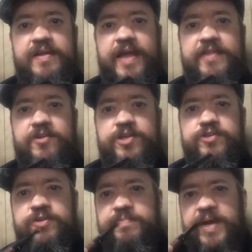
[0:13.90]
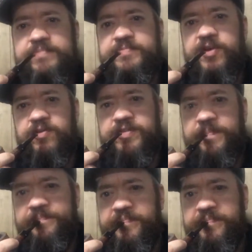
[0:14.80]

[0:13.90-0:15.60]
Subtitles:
Hey there, YouTube pipe smokers.